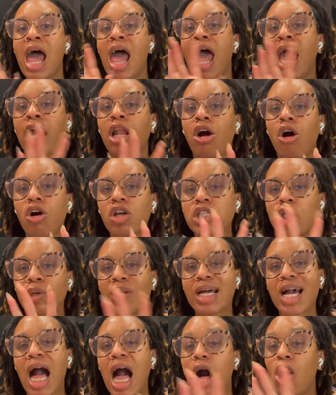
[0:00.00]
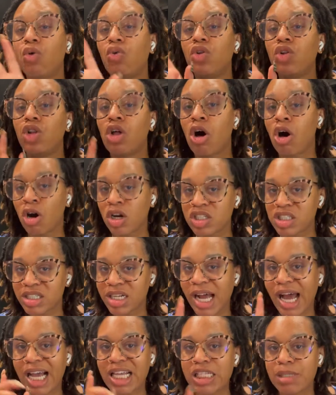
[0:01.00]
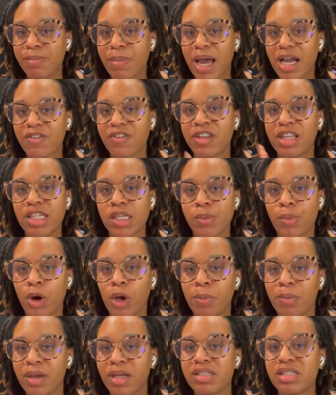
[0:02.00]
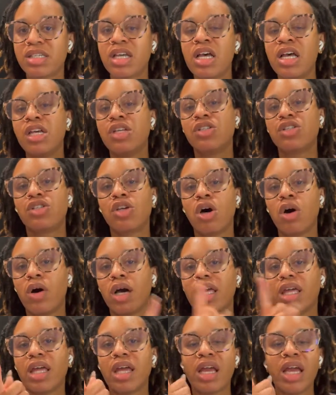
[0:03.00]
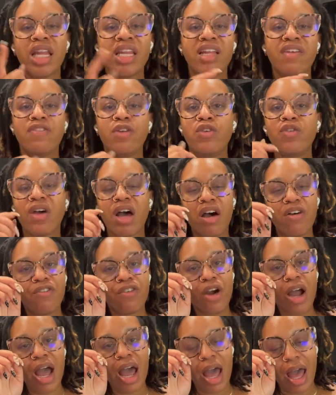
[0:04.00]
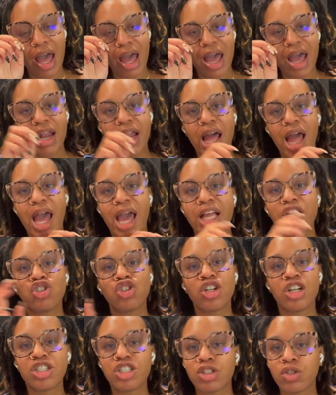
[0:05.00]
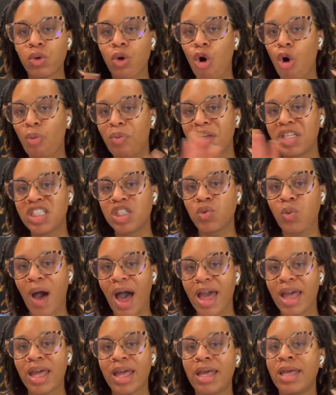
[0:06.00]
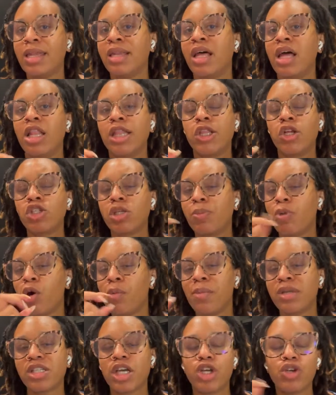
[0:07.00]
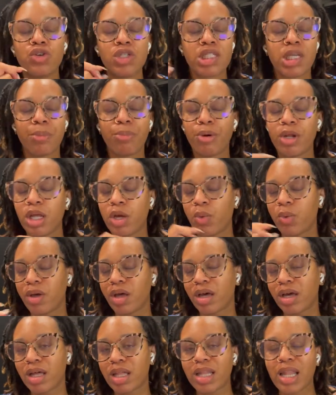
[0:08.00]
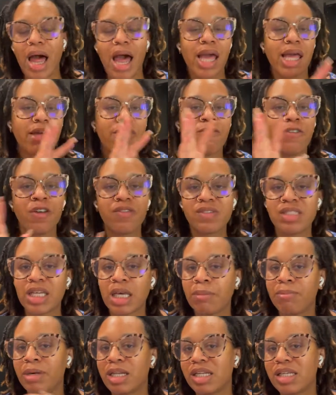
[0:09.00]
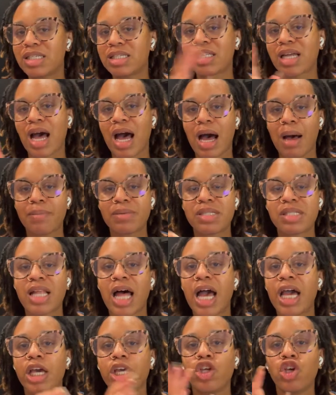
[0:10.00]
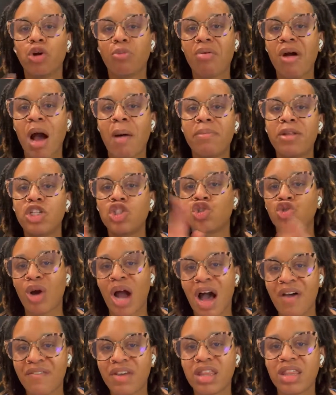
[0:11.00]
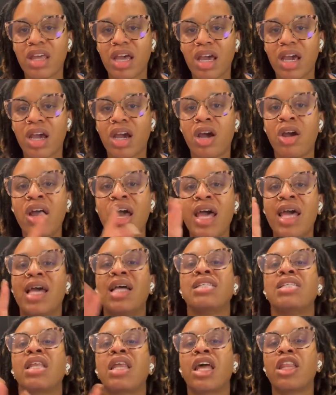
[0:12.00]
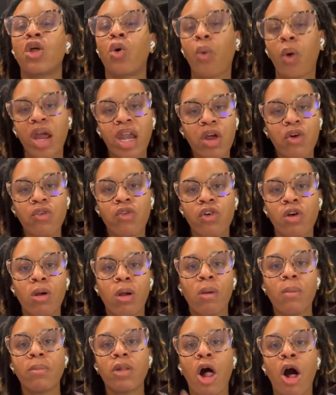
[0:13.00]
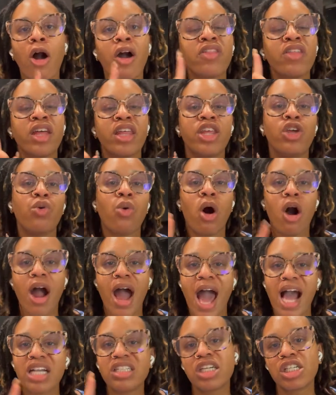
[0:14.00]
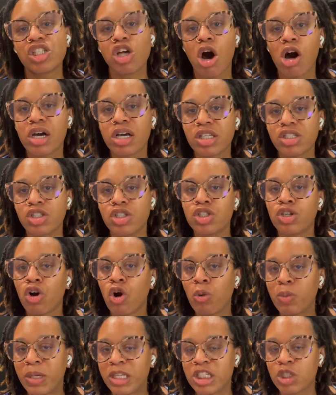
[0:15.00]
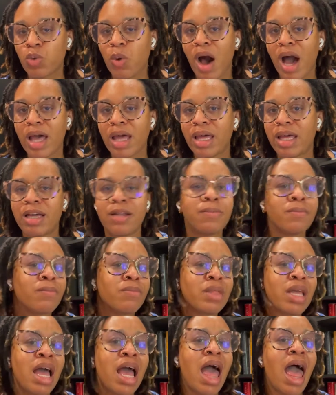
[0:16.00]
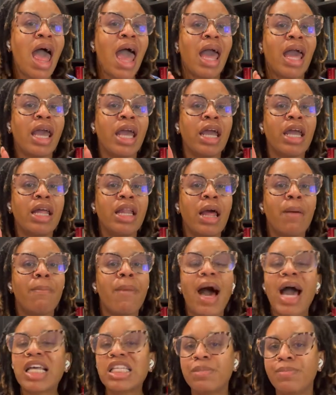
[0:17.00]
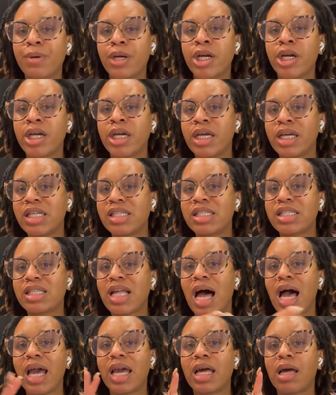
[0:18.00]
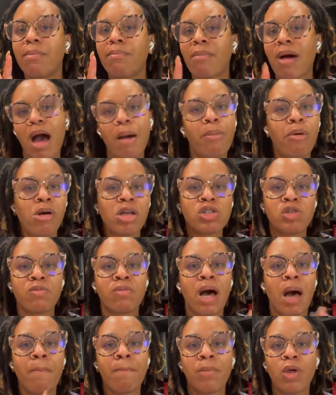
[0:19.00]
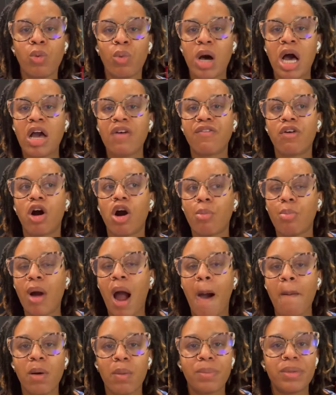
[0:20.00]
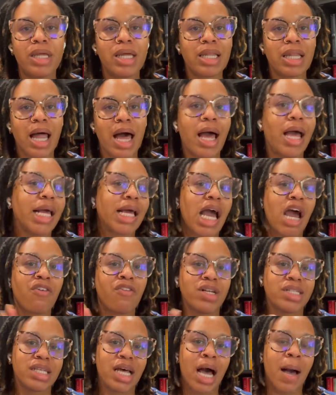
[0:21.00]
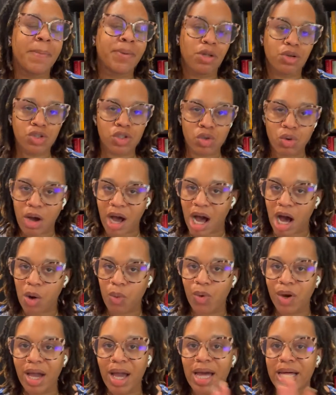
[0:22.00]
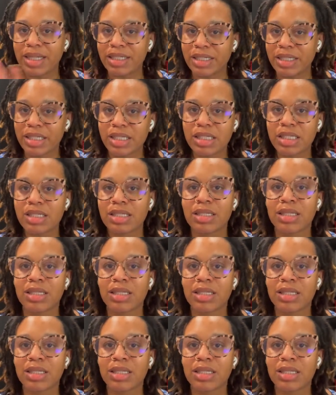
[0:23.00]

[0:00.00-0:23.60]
And also like how long should I expect for these appointments? So again, if you've ever had a traditional OBGYN, those appointments are usually pretty quick, like 15 minutes tops. Like you're probably driving there and sitting in the waiting room longer than you are actually talking to your OBGYN. And in my experience, like my appointments with my midwife are probably like every time close to an hour at least.